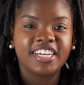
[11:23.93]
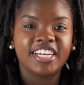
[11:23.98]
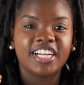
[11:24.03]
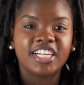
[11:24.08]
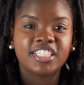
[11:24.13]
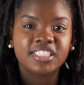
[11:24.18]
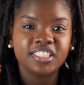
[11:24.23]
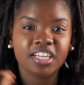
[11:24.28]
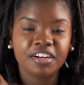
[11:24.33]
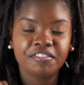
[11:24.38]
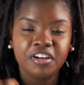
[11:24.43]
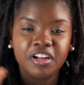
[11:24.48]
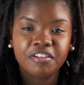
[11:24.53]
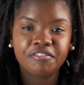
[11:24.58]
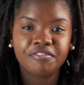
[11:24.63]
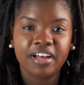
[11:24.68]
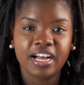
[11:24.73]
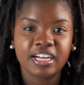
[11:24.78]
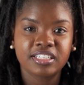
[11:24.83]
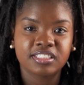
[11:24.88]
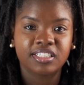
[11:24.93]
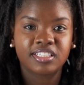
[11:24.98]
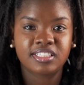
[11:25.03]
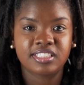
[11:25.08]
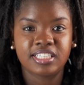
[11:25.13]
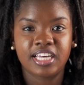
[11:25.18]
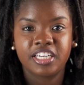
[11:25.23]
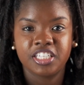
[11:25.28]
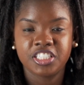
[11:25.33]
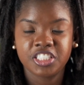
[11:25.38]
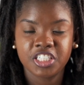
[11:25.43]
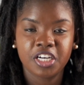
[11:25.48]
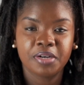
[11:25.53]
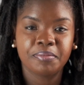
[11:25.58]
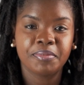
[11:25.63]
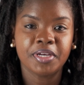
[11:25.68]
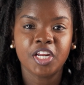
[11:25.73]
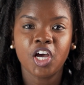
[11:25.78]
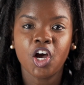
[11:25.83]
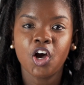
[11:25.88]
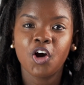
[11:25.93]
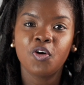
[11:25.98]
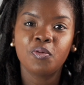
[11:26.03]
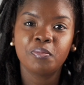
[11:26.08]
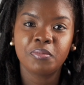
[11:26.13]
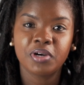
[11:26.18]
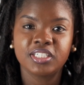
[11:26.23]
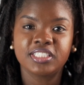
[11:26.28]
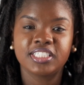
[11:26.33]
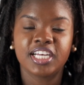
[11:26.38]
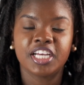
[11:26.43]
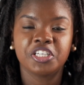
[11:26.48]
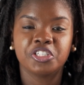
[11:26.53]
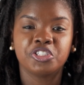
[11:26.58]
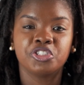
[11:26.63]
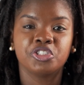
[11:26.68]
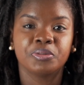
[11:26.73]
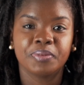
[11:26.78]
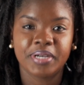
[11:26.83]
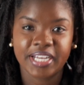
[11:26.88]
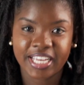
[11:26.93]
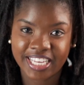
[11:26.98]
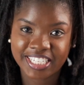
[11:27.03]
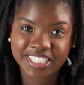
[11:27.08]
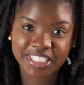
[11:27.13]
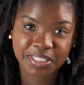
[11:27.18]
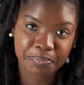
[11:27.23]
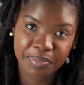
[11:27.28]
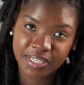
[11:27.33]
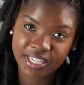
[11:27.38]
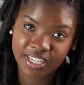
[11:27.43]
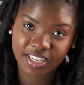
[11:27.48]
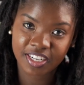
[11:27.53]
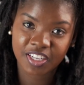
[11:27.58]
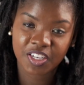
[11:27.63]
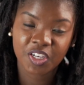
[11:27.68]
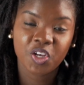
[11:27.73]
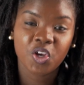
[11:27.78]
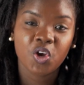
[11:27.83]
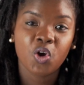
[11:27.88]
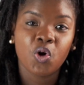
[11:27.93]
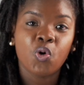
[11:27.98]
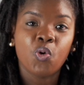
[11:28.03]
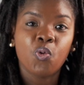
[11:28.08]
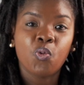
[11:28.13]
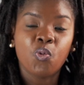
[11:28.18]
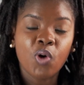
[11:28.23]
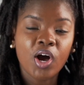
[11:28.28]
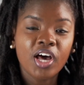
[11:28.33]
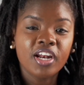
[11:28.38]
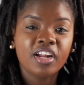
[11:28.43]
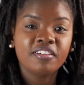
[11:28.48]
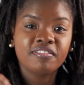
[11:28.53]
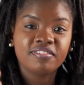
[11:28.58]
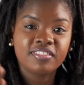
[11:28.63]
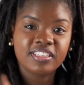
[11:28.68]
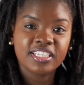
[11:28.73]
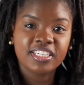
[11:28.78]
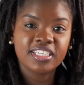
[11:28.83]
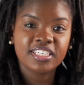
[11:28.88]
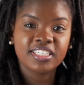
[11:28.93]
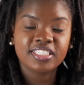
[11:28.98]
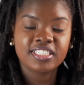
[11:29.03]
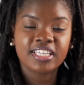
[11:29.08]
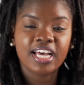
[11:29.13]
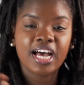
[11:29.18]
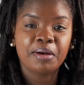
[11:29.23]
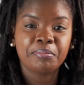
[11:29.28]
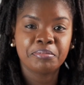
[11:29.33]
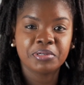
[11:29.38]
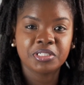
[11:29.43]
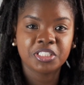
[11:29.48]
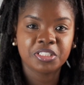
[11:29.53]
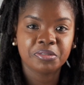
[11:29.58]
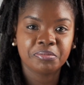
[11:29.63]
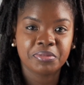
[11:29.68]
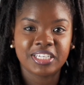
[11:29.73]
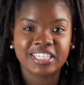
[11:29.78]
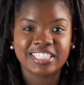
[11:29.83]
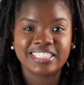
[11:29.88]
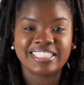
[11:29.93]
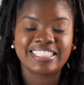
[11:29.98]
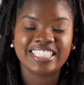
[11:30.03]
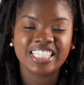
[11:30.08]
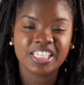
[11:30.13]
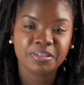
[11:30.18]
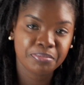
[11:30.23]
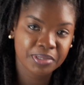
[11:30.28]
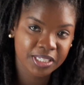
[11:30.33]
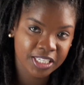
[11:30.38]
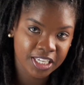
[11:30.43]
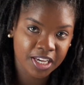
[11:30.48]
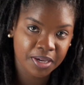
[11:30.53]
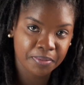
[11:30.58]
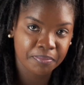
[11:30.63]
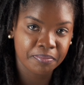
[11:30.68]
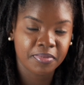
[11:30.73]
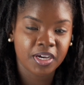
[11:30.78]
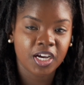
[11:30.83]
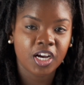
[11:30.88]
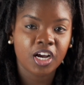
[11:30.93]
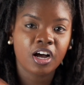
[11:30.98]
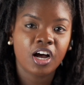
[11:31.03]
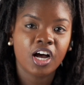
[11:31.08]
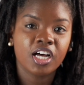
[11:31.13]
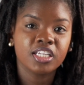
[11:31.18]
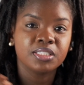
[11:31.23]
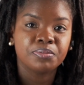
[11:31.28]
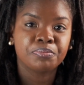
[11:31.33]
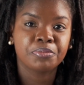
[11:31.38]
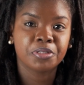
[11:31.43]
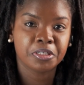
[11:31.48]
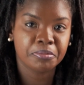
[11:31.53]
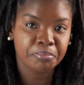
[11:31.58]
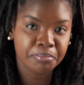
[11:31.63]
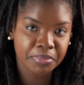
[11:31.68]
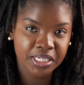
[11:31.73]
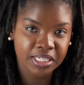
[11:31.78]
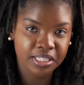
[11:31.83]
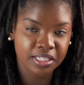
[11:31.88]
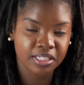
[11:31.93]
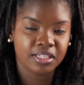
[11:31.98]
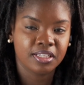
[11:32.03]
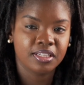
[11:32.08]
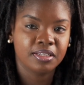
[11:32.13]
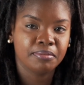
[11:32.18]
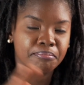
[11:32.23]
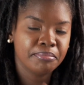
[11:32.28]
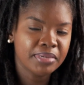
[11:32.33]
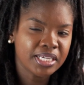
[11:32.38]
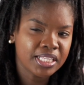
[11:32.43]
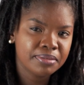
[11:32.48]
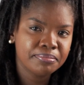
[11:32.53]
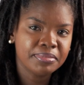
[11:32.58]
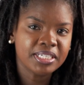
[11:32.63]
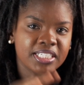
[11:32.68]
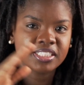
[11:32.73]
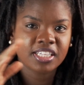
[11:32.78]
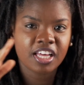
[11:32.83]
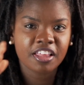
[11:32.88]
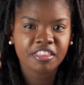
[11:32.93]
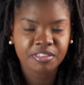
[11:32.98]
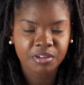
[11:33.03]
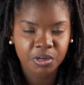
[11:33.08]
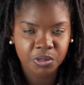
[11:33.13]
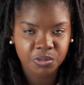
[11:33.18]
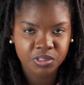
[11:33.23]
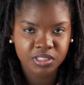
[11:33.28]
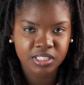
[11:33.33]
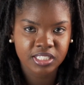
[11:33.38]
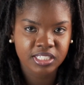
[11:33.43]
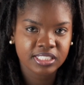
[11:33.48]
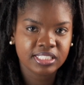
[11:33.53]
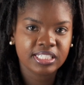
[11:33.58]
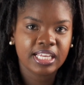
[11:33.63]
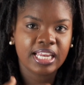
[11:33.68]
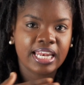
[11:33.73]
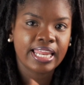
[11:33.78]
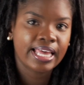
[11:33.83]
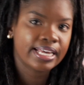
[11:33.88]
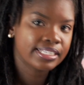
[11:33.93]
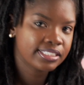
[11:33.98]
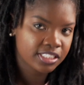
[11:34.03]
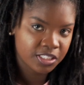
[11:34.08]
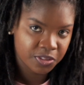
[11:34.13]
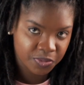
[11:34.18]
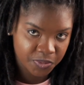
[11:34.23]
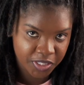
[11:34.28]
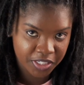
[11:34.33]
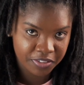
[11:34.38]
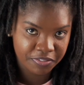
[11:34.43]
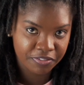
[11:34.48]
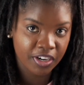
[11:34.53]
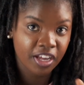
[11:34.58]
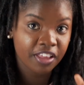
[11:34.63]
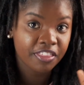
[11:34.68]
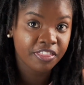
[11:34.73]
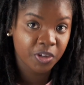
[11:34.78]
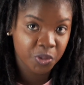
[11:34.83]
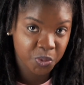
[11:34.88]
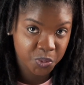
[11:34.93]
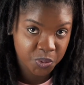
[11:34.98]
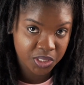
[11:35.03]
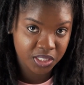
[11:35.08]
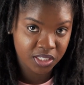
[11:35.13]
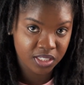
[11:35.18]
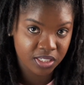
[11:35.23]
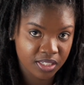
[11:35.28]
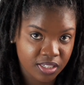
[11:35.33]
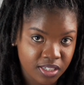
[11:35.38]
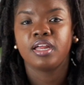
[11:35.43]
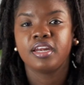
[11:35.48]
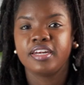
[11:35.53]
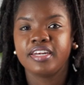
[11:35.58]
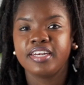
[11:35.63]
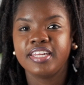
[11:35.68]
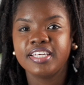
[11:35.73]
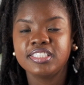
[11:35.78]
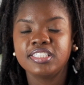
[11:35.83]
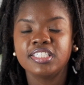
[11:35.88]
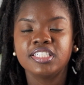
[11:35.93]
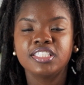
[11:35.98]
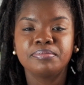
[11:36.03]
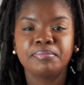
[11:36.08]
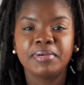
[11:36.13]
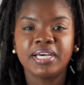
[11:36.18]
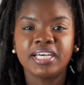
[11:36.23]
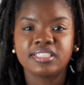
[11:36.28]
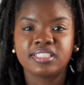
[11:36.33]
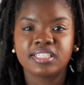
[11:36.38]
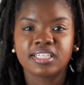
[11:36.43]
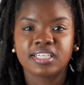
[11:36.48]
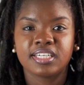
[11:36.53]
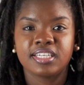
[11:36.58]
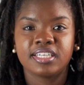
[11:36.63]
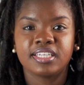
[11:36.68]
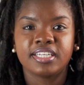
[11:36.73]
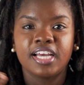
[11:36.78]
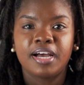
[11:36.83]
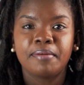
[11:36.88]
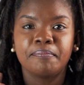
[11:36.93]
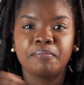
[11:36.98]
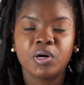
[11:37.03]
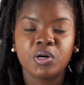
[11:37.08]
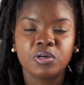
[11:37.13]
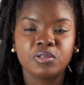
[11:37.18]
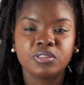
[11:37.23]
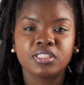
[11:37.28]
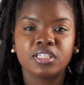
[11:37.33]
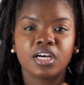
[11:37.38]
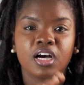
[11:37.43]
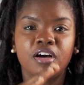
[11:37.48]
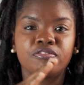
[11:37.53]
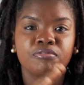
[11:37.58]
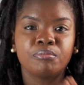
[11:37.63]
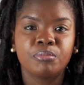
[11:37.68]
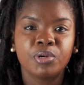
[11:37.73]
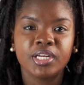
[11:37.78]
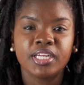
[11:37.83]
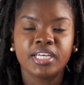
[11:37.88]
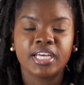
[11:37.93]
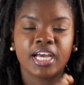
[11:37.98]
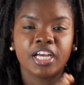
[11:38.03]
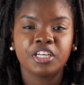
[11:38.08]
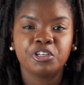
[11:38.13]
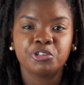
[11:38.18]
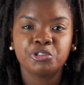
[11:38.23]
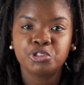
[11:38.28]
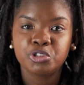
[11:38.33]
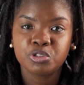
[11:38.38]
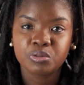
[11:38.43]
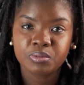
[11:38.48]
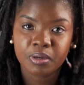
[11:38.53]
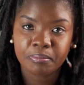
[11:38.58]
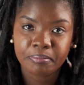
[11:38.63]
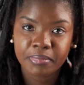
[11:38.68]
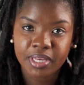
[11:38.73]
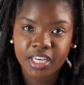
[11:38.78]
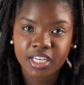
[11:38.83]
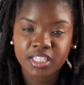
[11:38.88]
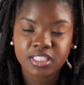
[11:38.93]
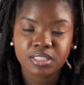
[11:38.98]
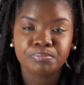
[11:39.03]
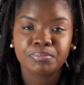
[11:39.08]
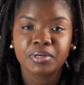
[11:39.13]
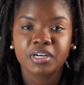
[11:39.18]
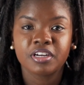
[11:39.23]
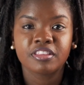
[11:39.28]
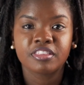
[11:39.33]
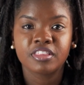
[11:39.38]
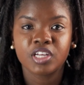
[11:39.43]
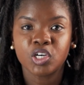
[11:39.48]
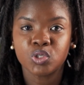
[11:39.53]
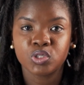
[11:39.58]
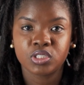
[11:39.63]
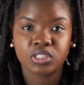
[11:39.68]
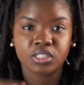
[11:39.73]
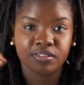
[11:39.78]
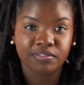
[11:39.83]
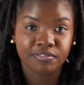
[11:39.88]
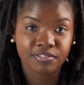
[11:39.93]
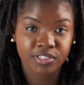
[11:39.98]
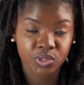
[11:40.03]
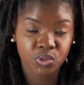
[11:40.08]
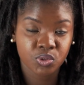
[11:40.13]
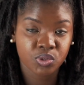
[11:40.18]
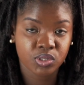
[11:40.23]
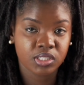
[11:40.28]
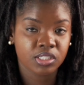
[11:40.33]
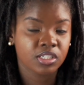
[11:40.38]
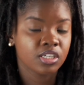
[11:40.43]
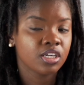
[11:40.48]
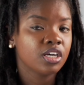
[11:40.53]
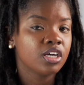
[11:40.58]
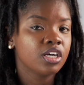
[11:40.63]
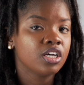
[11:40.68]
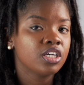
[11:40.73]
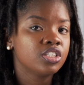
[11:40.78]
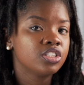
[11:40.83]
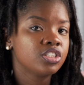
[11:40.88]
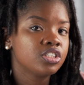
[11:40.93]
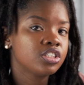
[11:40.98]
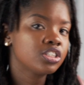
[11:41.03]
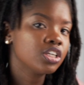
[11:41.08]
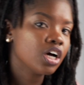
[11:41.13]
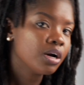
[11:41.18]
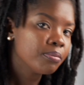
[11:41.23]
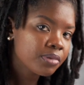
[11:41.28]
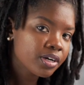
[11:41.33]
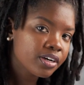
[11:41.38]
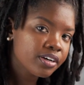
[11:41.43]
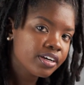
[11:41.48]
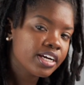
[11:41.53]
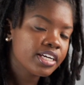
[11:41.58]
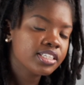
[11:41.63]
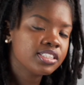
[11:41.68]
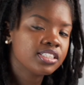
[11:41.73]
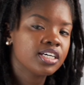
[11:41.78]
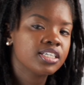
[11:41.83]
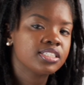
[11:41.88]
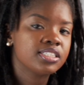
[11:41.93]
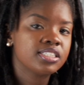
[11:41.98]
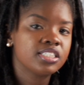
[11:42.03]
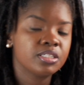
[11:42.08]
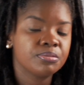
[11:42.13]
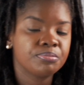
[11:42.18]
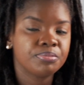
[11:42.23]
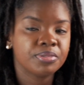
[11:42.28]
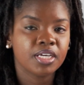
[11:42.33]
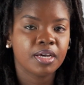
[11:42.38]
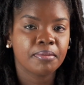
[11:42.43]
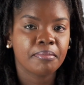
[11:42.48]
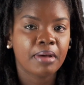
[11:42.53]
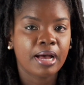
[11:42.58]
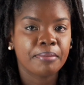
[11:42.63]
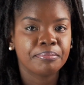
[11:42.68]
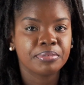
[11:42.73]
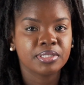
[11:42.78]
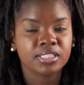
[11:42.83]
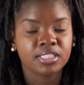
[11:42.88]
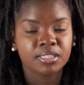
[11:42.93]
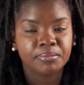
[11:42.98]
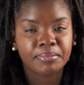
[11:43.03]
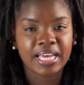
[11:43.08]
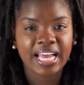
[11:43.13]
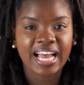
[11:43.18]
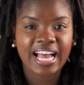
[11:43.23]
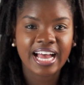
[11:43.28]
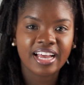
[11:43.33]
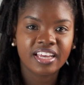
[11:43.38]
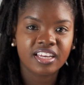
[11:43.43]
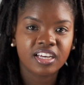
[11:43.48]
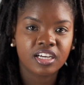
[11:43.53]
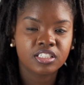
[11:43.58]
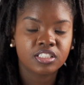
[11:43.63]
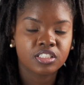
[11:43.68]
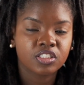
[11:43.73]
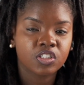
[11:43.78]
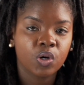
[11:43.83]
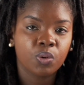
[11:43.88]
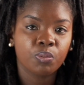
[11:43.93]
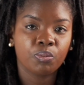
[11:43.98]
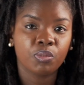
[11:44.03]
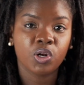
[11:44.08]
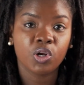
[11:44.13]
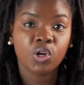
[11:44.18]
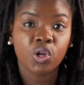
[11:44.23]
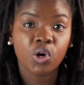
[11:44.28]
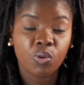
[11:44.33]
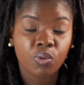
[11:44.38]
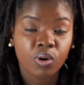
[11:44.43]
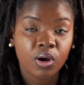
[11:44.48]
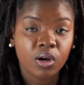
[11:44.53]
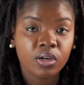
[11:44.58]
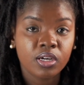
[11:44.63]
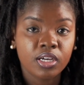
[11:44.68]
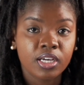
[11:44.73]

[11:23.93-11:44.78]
There are several factors that determine how much a YouTuber gets paid. One of these happen to be the CPM, cost per mil. Mil means 1,000. It's a Latin word for 1,000. This is basically the amount of money a YouTuber makes per 1,000 views. Some creators' CPM happen to be higher, some lower.